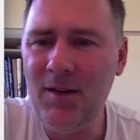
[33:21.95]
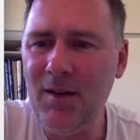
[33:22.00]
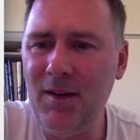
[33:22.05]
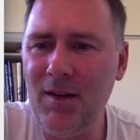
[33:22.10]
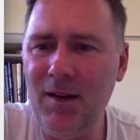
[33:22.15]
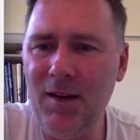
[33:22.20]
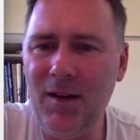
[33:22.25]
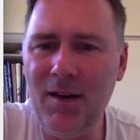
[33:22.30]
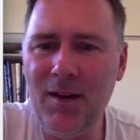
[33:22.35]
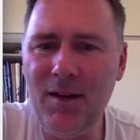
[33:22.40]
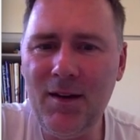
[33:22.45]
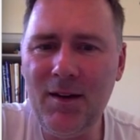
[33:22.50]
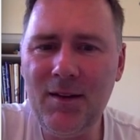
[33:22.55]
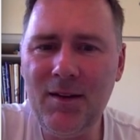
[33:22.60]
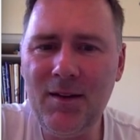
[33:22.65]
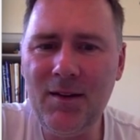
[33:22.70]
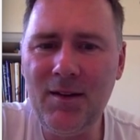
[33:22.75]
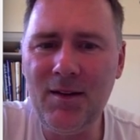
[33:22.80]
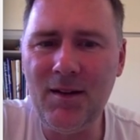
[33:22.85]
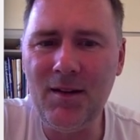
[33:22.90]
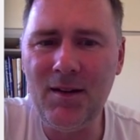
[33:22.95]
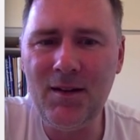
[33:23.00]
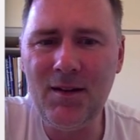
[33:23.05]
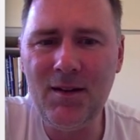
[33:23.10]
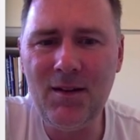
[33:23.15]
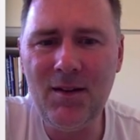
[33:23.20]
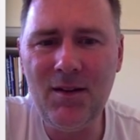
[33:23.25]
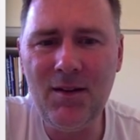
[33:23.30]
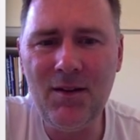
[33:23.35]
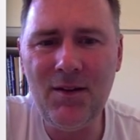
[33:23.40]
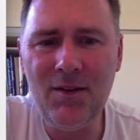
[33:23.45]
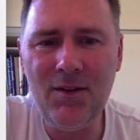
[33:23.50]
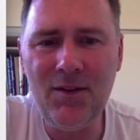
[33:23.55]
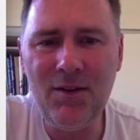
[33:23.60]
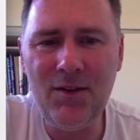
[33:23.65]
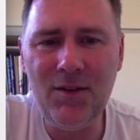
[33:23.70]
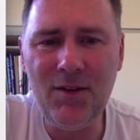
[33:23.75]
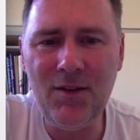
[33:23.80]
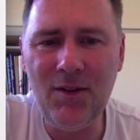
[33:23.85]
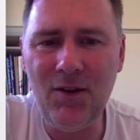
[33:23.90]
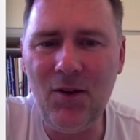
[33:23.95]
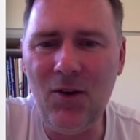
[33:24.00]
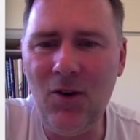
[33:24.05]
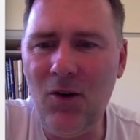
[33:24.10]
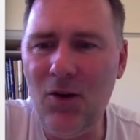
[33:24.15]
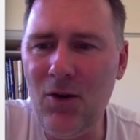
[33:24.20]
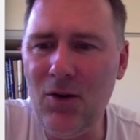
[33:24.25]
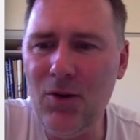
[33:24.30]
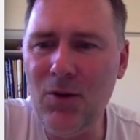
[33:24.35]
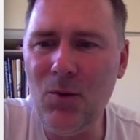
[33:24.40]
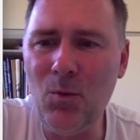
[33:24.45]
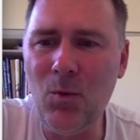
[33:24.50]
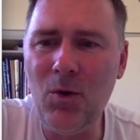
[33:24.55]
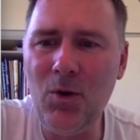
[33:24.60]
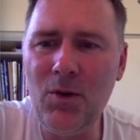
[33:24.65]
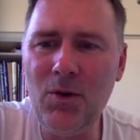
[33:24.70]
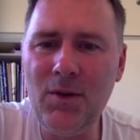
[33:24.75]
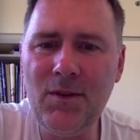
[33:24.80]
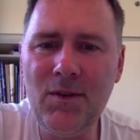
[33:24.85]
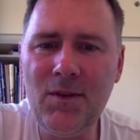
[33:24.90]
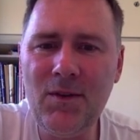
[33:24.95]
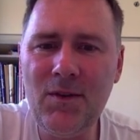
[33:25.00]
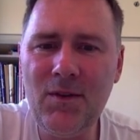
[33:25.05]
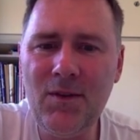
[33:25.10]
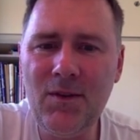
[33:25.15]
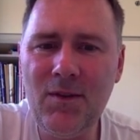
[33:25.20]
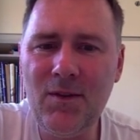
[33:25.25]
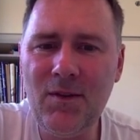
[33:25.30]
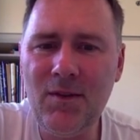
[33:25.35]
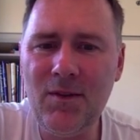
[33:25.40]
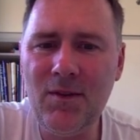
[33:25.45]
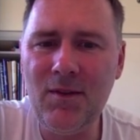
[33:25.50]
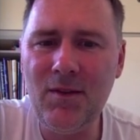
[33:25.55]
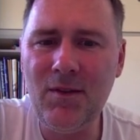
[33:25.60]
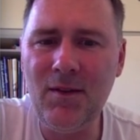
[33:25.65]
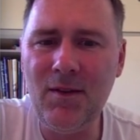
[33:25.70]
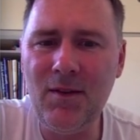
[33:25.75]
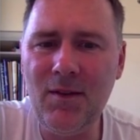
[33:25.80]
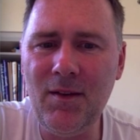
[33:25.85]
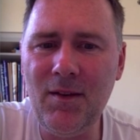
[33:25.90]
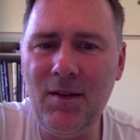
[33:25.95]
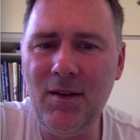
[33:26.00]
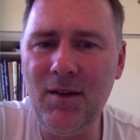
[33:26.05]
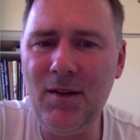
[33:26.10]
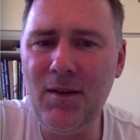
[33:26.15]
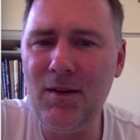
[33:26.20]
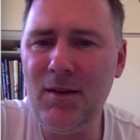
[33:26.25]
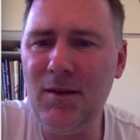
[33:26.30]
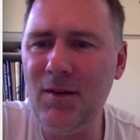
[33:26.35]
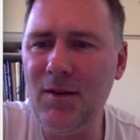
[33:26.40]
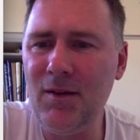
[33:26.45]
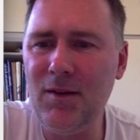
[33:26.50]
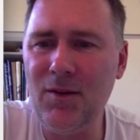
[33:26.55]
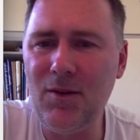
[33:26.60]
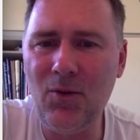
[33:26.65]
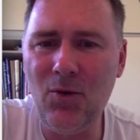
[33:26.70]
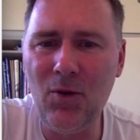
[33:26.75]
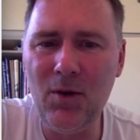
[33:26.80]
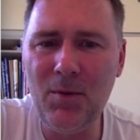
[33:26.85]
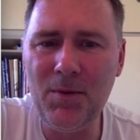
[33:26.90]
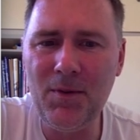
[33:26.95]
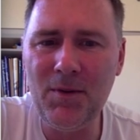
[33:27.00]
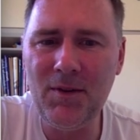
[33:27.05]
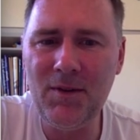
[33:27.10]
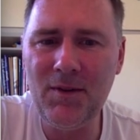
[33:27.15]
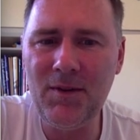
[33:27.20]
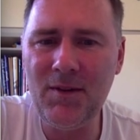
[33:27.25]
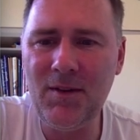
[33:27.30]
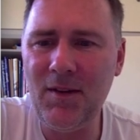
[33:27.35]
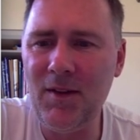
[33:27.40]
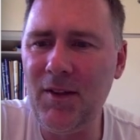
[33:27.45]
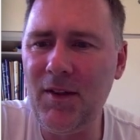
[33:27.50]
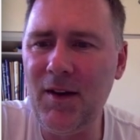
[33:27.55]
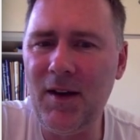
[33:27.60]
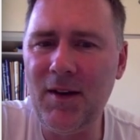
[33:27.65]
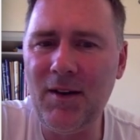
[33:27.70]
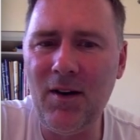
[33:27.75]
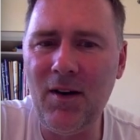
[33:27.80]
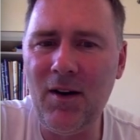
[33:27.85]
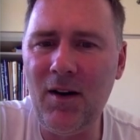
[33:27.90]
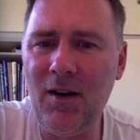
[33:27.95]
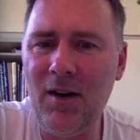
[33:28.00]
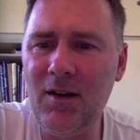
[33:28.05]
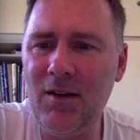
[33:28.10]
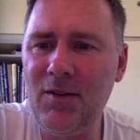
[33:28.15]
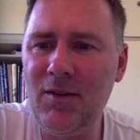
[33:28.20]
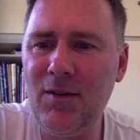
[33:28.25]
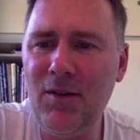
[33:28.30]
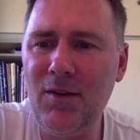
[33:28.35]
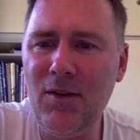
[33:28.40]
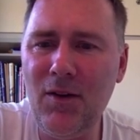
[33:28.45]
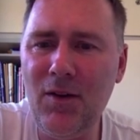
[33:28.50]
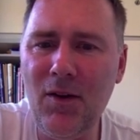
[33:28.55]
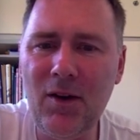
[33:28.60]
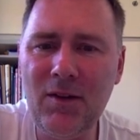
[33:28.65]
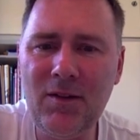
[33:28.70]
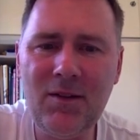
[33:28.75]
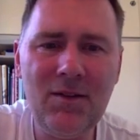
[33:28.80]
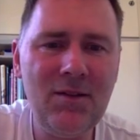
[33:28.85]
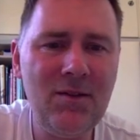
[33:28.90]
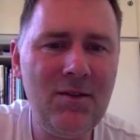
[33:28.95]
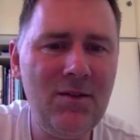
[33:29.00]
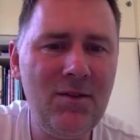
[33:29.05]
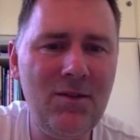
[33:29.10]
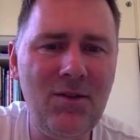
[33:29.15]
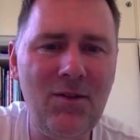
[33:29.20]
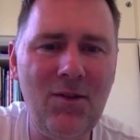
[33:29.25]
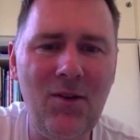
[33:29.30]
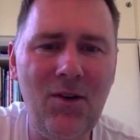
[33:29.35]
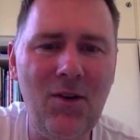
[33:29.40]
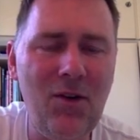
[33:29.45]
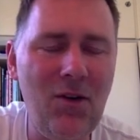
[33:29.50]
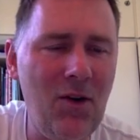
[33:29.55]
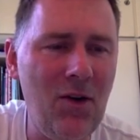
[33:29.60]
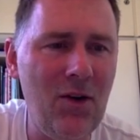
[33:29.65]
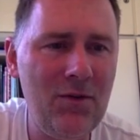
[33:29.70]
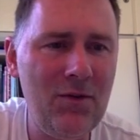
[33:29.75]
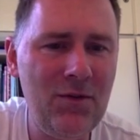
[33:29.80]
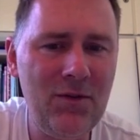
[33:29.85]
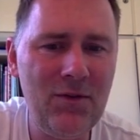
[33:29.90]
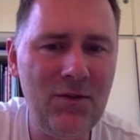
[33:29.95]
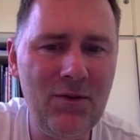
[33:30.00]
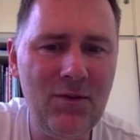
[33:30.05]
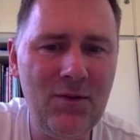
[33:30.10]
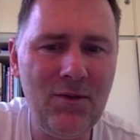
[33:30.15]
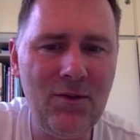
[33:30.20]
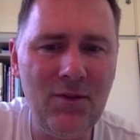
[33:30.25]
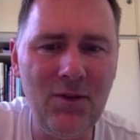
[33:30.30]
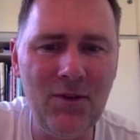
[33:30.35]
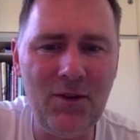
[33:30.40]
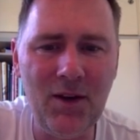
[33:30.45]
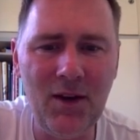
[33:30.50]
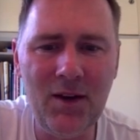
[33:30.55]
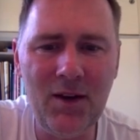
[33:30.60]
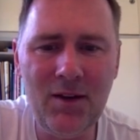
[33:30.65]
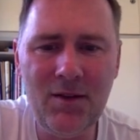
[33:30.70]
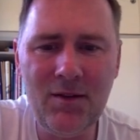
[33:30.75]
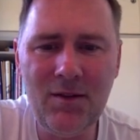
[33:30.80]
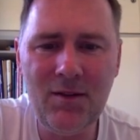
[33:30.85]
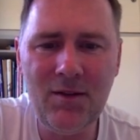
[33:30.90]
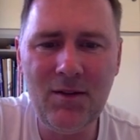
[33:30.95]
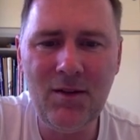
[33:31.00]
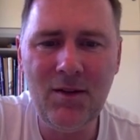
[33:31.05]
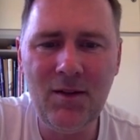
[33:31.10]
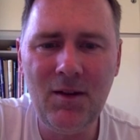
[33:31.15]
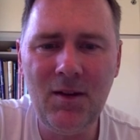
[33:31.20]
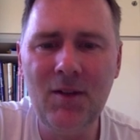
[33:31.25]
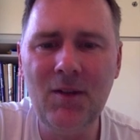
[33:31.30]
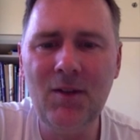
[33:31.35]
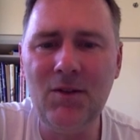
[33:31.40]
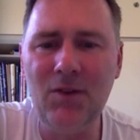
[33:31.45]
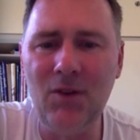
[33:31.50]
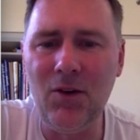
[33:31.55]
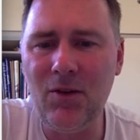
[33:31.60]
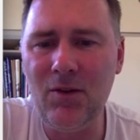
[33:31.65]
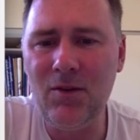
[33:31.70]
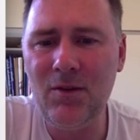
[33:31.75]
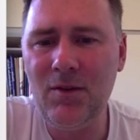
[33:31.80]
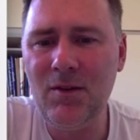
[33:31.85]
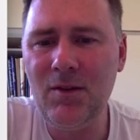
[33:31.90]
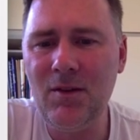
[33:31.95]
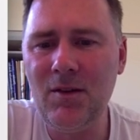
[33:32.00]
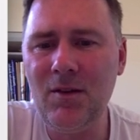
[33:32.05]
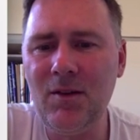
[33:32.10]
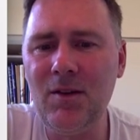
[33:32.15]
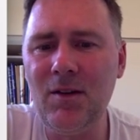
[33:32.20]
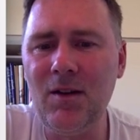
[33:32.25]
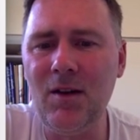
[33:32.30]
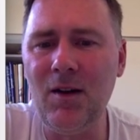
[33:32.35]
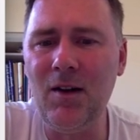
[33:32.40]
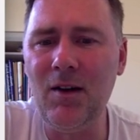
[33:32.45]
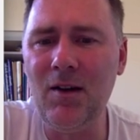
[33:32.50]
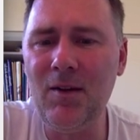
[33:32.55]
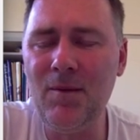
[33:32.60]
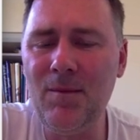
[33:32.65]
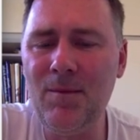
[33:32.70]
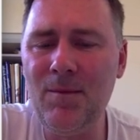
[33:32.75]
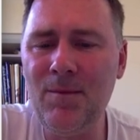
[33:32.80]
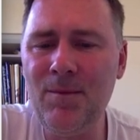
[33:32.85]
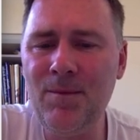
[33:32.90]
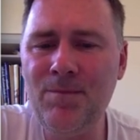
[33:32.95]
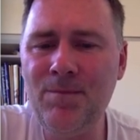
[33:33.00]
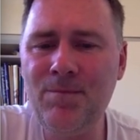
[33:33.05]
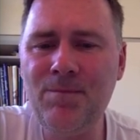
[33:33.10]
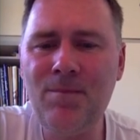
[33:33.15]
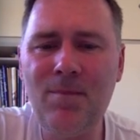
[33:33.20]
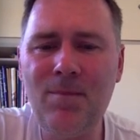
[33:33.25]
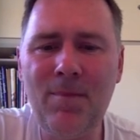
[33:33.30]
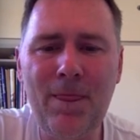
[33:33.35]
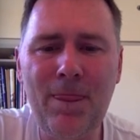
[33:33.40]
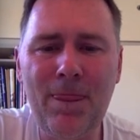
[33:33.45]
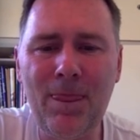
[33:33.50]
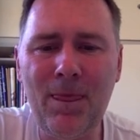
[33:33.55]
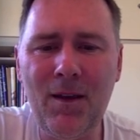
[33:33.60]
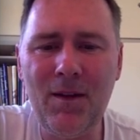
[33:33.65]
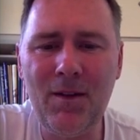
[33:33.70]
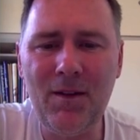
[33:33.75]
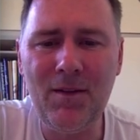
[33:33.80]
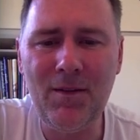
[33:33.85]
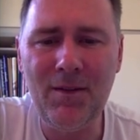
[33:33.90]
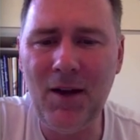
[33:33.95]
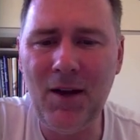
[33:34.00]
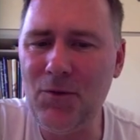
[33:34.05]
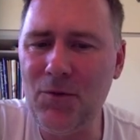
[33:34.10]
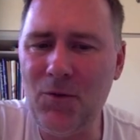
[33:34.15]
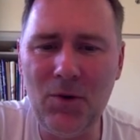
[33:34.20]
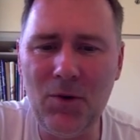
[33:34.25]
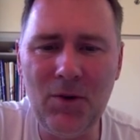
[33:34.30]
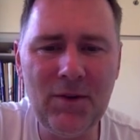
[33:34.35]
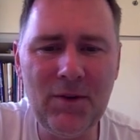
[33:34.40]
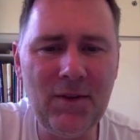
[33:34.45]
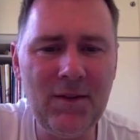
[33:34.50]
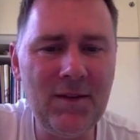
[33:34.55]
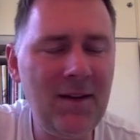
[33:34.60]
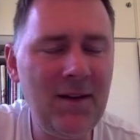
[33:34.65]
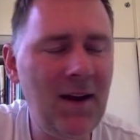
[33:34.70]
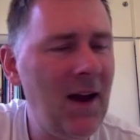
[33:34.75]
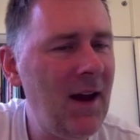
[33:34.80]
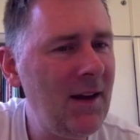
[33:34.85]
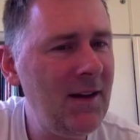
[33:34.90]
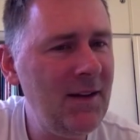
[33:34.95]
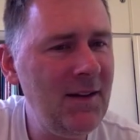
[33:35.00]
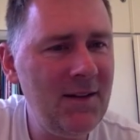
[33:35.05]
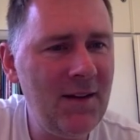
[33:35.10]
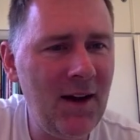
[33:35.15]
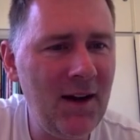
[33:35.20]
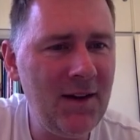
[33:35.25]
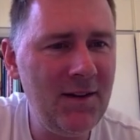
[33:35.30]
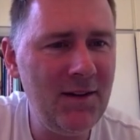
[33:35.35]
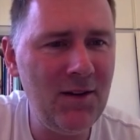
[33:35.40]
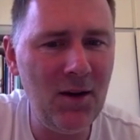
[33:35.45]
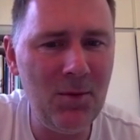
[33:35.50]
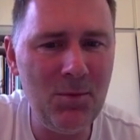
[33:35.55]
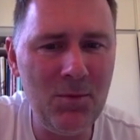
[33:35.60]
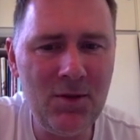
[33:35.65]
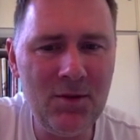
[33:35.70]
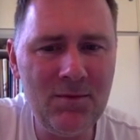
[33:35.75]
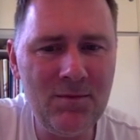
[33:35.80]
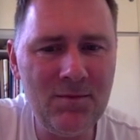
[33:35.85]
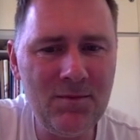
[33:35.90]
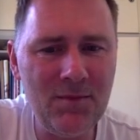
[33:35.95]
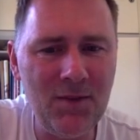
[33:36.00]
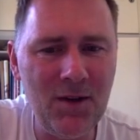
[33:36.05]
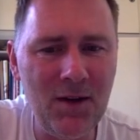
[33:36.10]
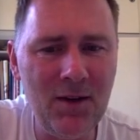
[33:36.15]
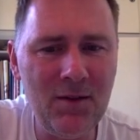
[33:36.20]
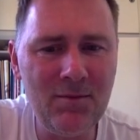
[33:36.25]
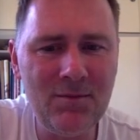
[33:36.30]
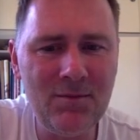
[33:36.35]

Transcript: and all the words in the corpus that are not off. Okay, so that of course is a tiny, tiny number. Yeah.